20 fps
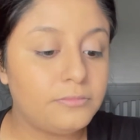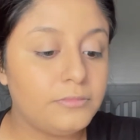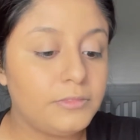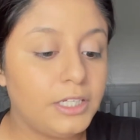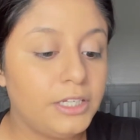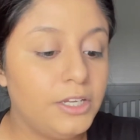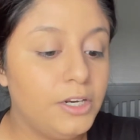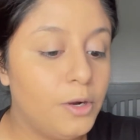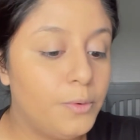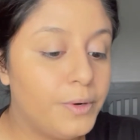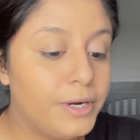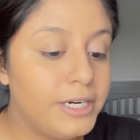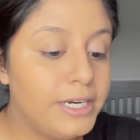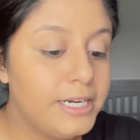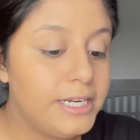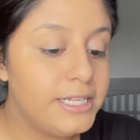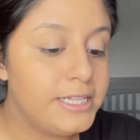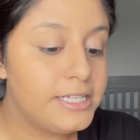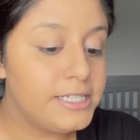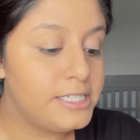you know, we're gonna
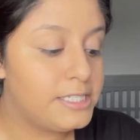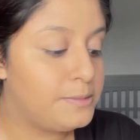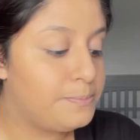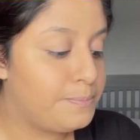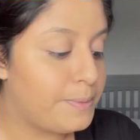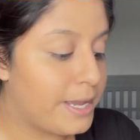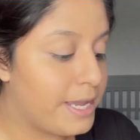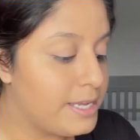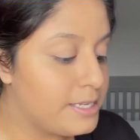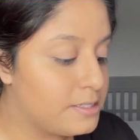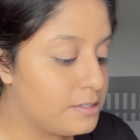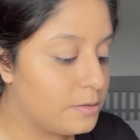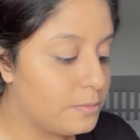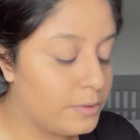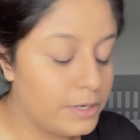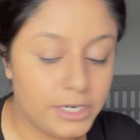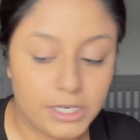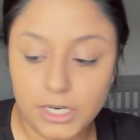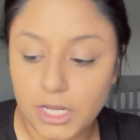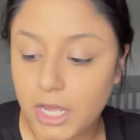need the space or
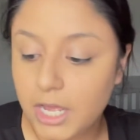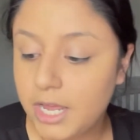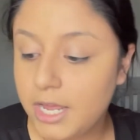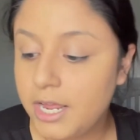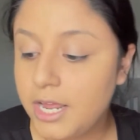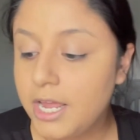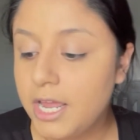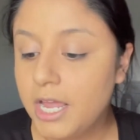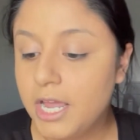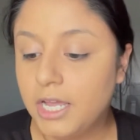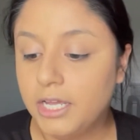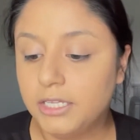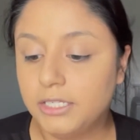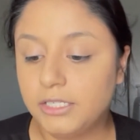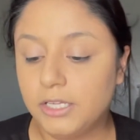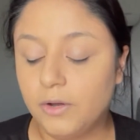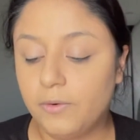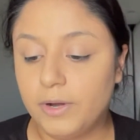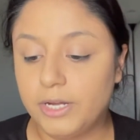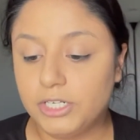whatnot.
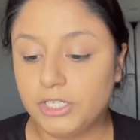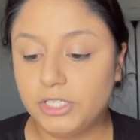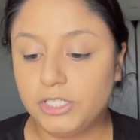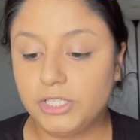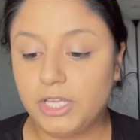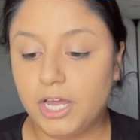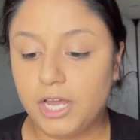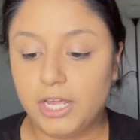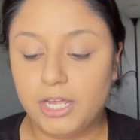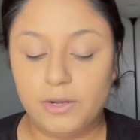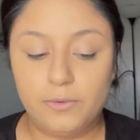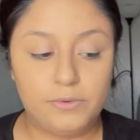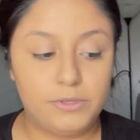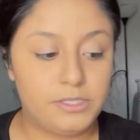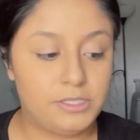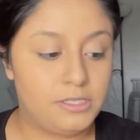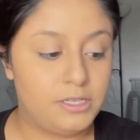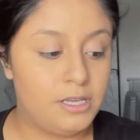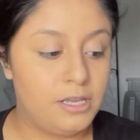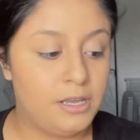So I just thought it was,
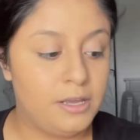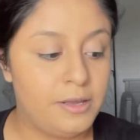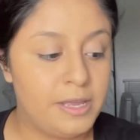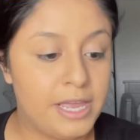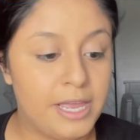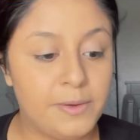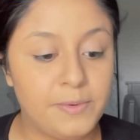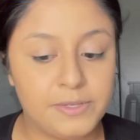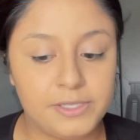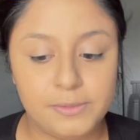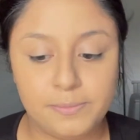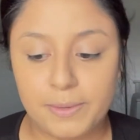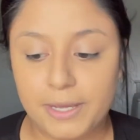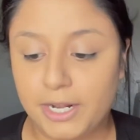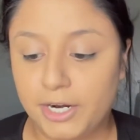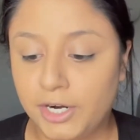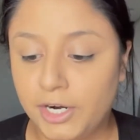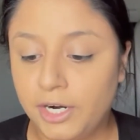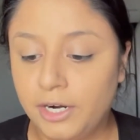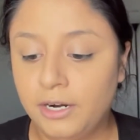it was
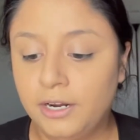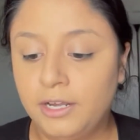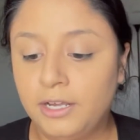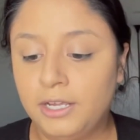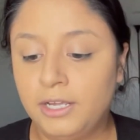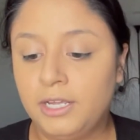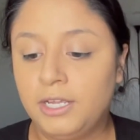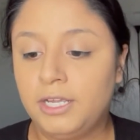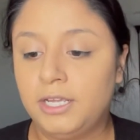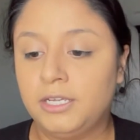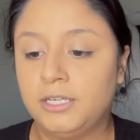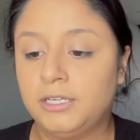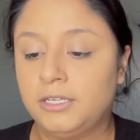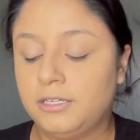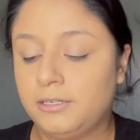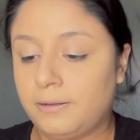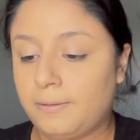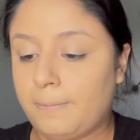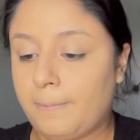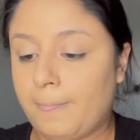better.
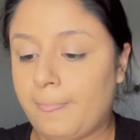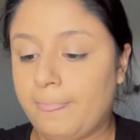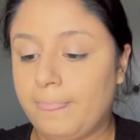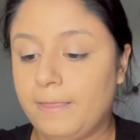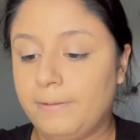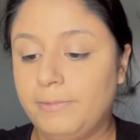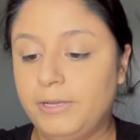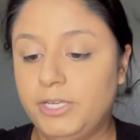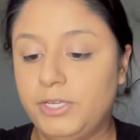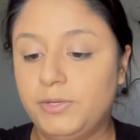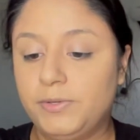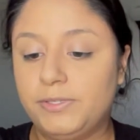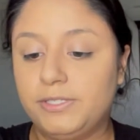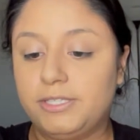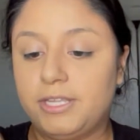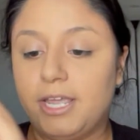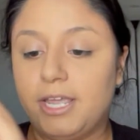I'm gonna use the